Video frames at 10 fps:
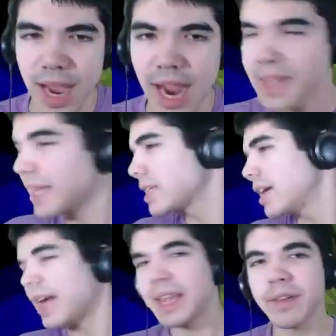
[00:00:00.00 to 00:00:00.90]
I think it's
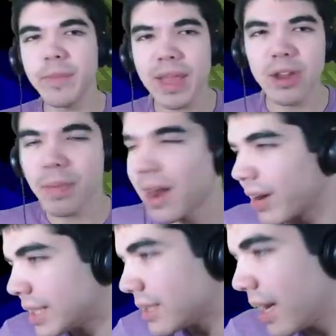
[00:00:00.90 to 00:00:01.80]
good. I think we made good
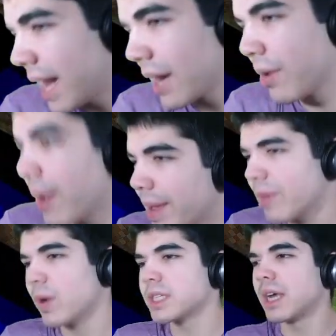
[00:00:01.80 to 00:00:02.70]
progress. I don't. I mean,
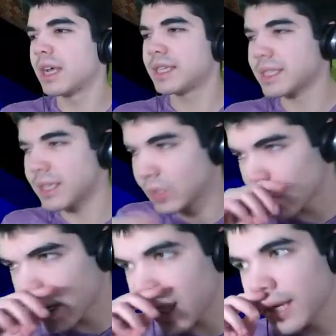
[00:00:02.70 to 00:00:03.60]
it wasn't. It doesn't
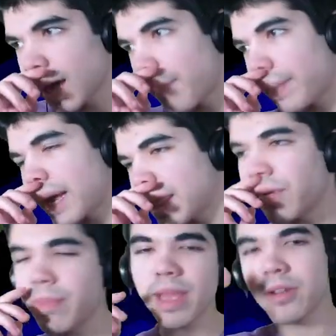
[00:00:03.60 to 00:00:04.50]
look like a lot, but I think
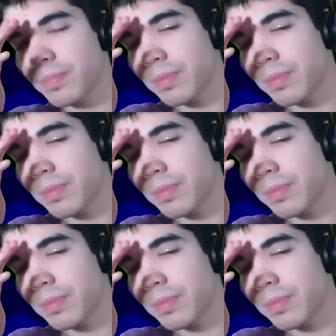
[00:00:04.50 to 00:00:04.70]
we made good